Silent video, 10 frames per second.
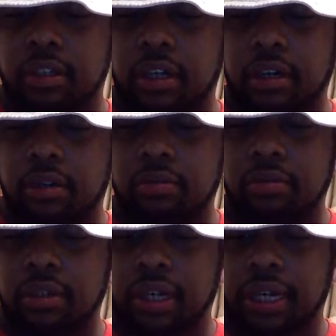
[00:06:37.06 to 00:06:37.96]
you know,
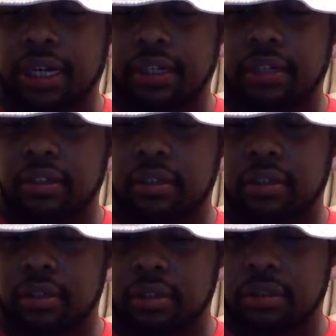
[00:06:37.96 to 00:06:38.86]
hey,
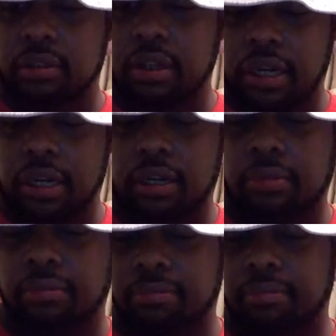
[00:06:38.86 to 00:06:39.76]
uh,
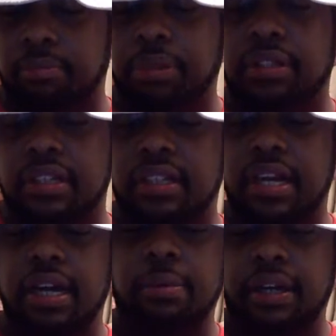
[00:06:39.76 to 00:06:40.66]
put this
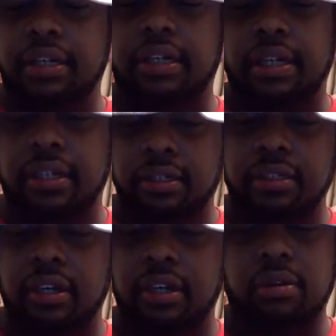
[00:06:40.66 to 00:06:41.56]
campaign together,
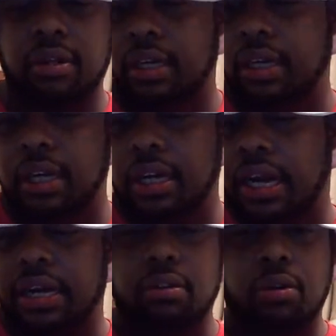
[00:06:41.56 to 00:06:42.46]
you know,
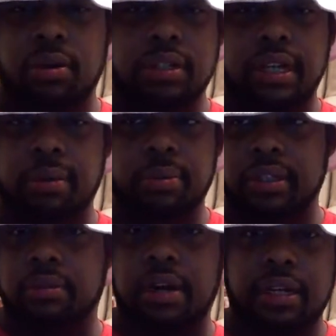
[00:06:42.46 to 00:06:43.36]
I ain't gonna go in depth
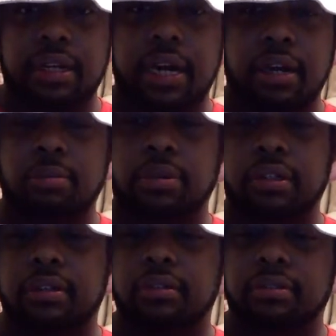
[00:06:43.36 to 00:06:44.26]
with it right now, but
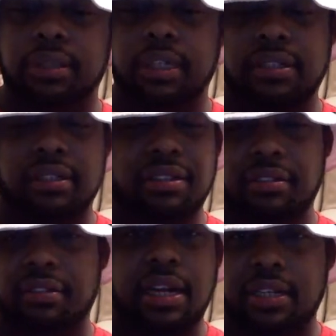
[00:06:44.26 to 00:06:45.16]
because it's
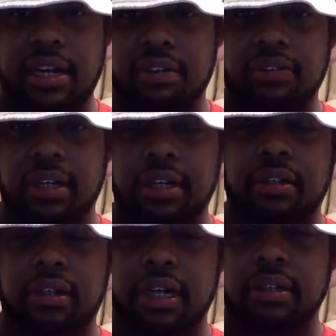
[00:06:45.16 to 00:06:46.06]
just not time for that,
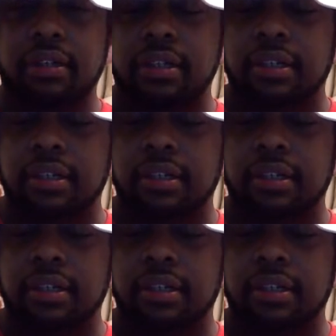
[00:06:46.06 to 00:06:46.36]
all right?